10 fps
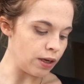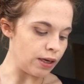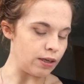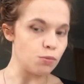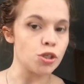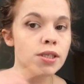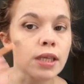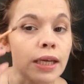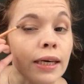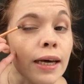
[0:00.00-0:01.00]
and I'm just
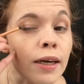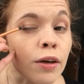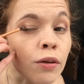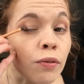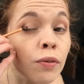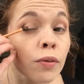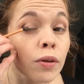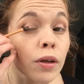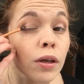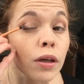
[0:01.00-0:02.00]
going to kind of
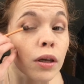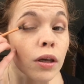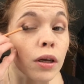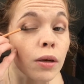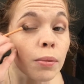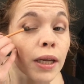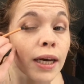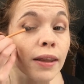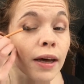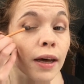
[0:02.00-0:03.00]

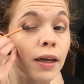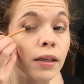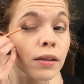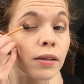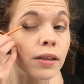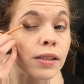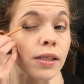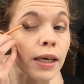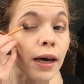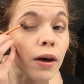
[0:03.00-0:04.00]
apply that into
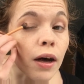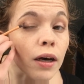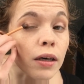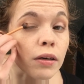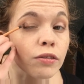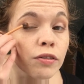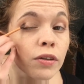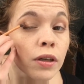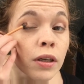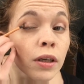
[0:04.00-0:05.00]
the outer half.
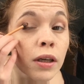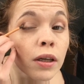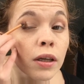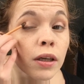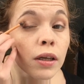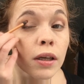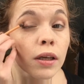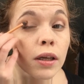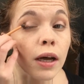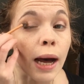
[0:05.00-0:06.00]

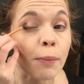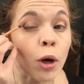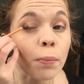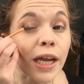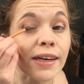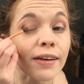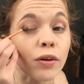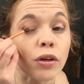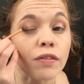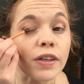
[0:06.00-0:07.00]
I'm not blending
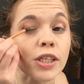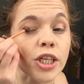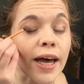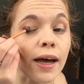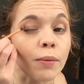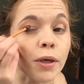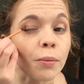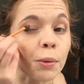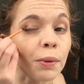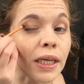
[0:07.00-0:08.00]
all of this yet. I'm going
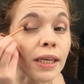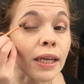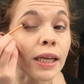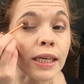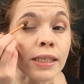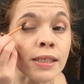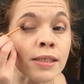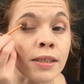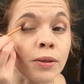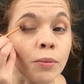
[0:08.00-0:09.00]
to be blending it later,
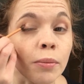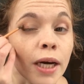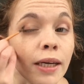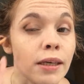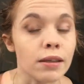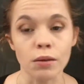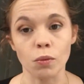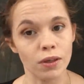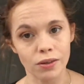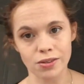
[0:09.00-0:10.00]
so don't panic on
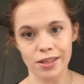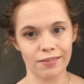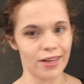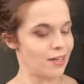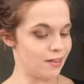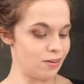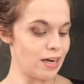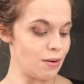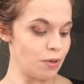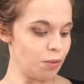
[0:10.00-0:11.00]
what it looks like right now. I
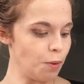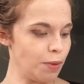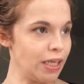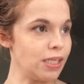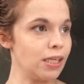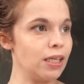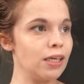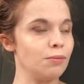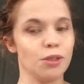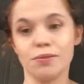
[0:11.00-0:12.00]
am going to be blending it.
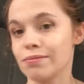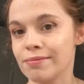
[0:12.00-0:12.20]
I'm not